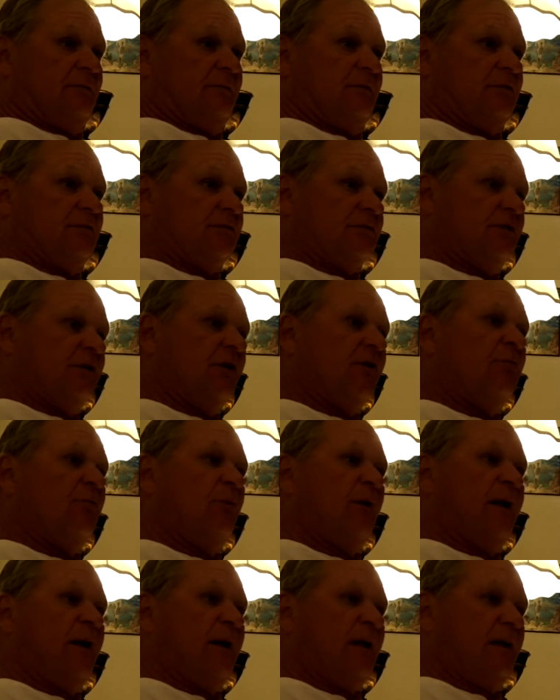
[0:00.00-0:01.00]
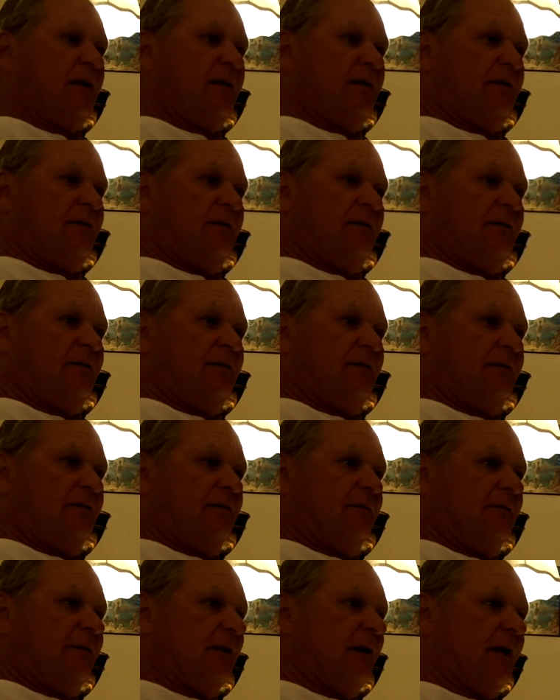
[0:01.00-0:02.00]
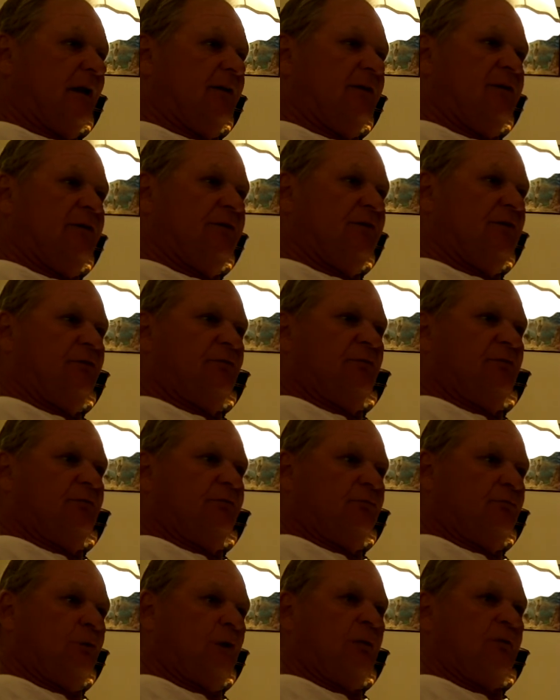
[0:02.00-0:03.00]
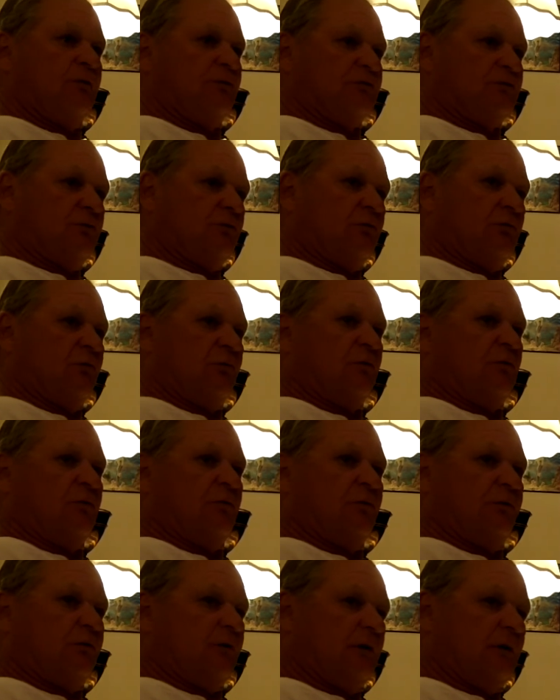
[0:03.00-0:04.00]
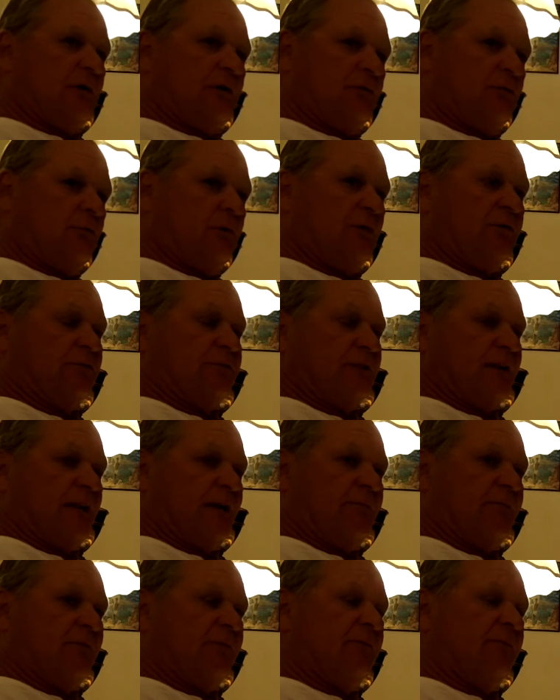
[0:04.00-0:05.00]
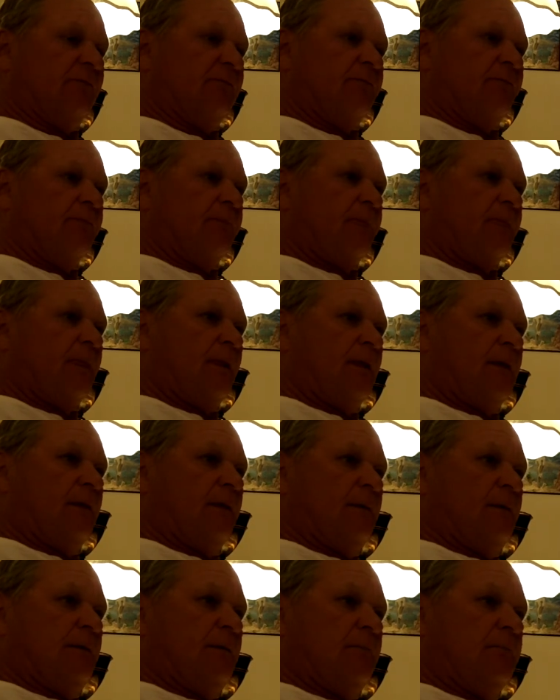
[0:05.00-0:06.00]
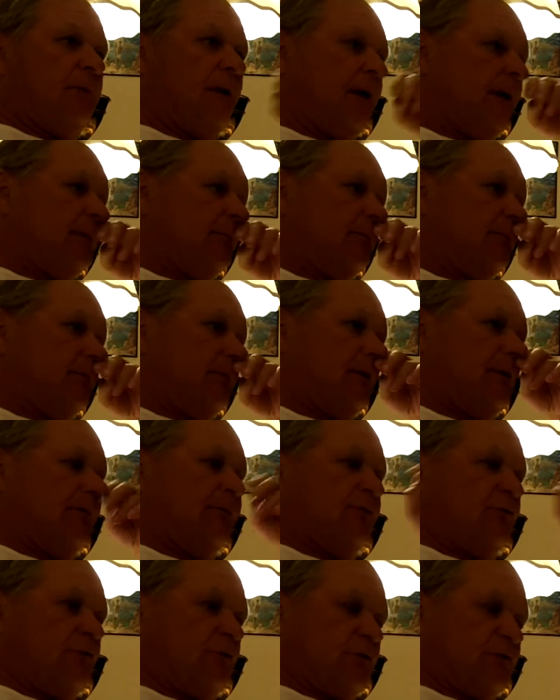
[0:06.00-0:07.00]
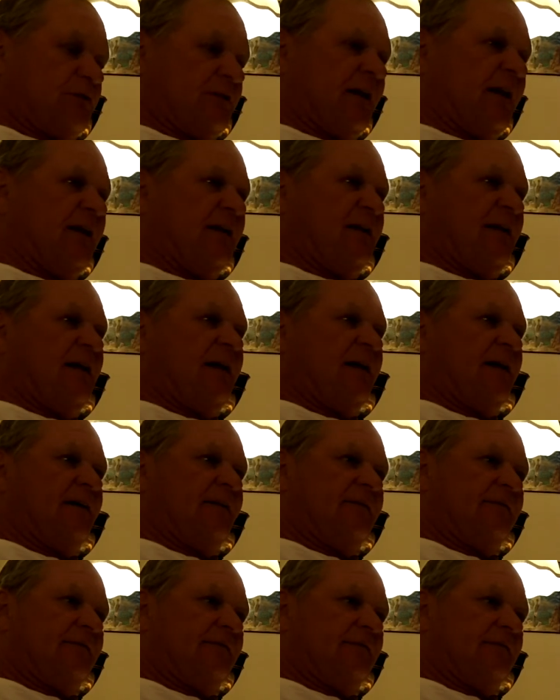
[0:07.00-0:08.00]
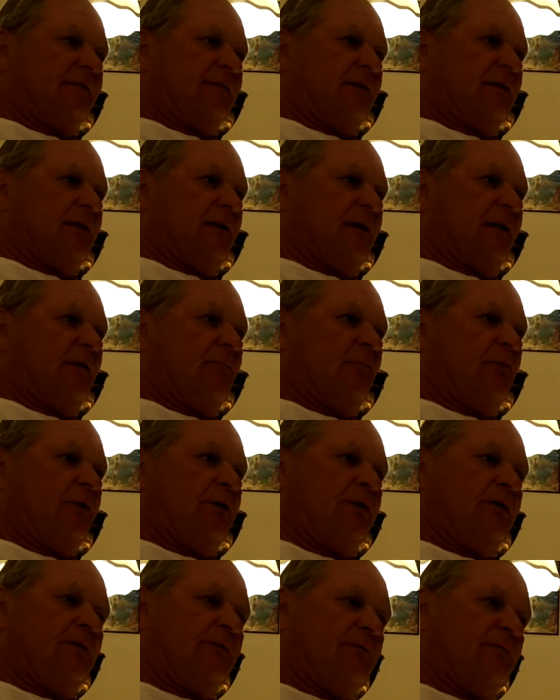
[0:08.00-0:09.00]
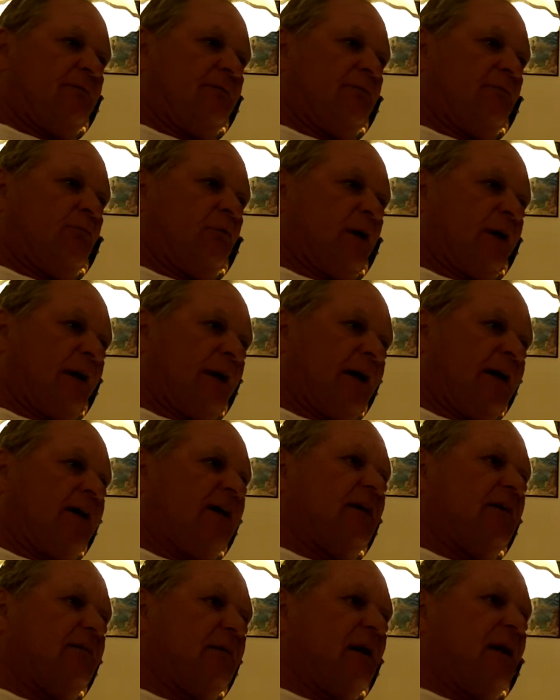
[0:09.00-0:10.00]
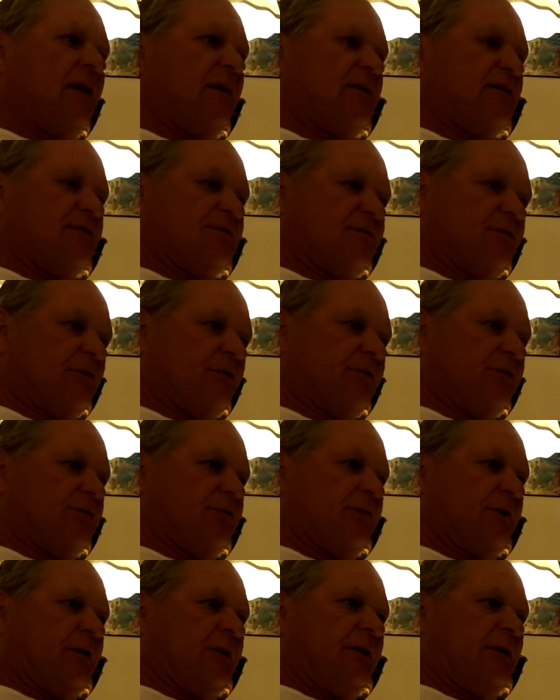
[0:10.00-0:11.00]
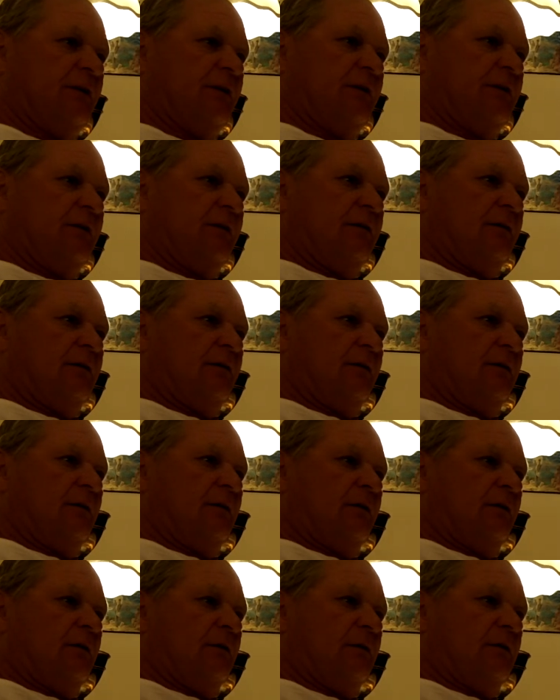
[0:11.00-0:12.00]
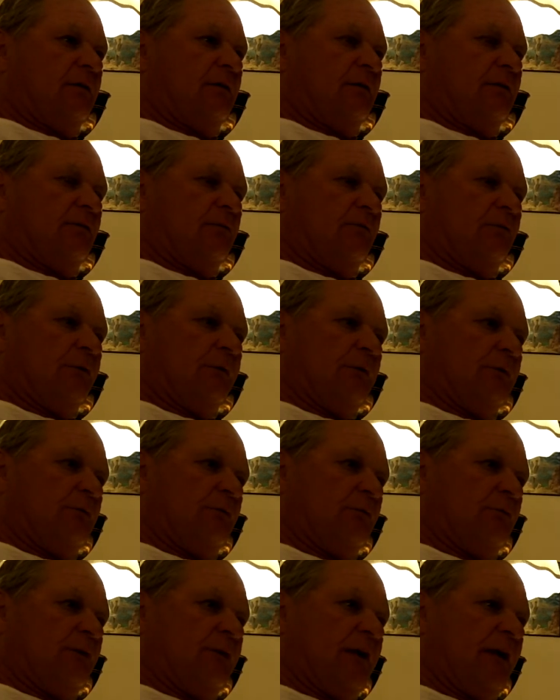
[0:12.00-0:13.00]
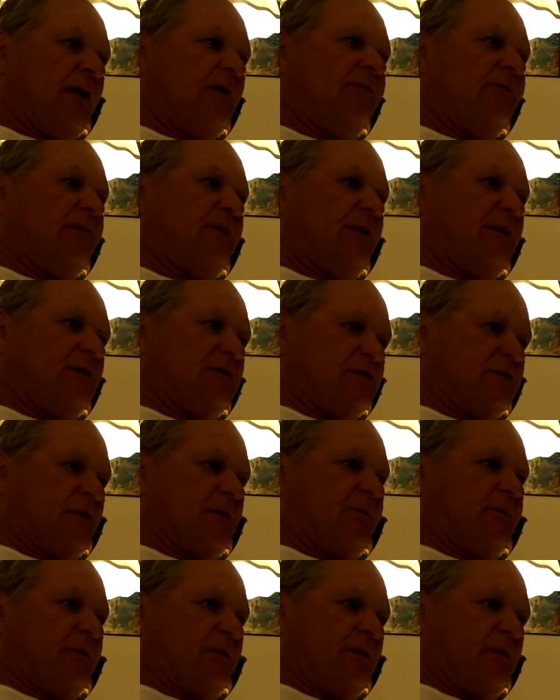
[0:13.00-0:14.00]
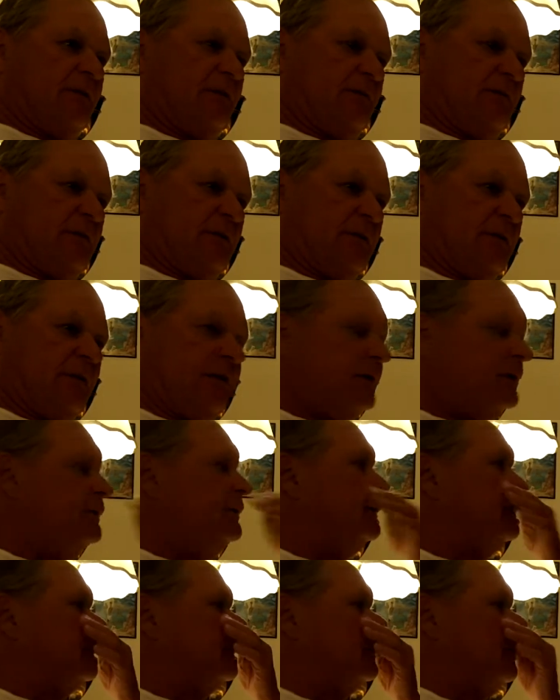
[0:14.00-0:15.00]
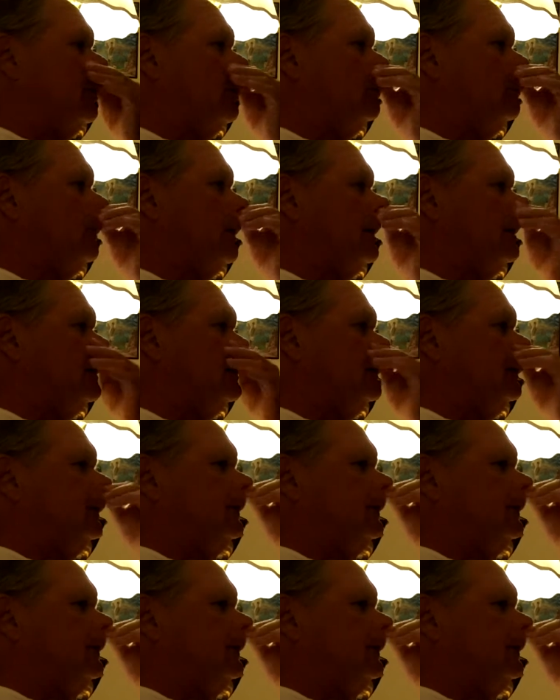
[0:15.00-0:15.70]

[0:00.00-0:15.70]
There's no way that I knew what was going on or what was happening. But of course they did. And when I came out of surgery, or when they finished up in the coma,